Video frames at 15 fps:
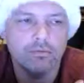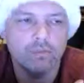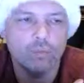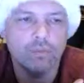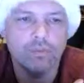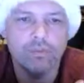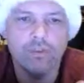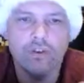
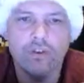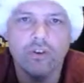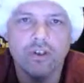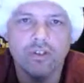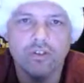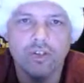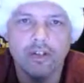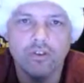was very
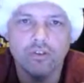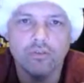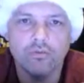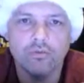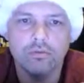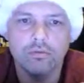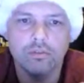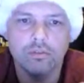excited
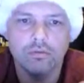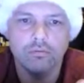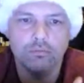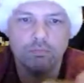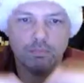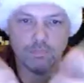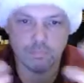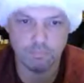to
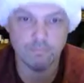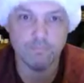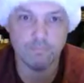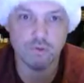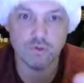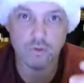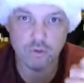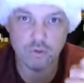
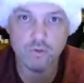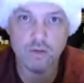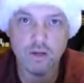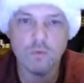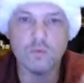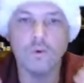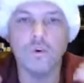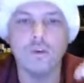pursue that
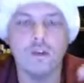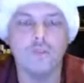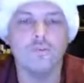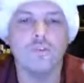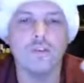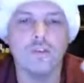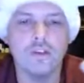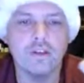role. I'm
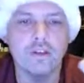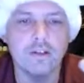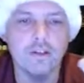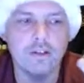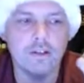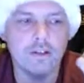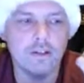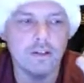very
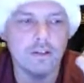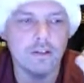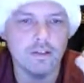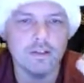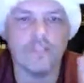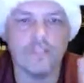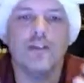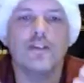
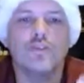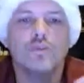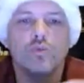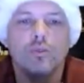excited to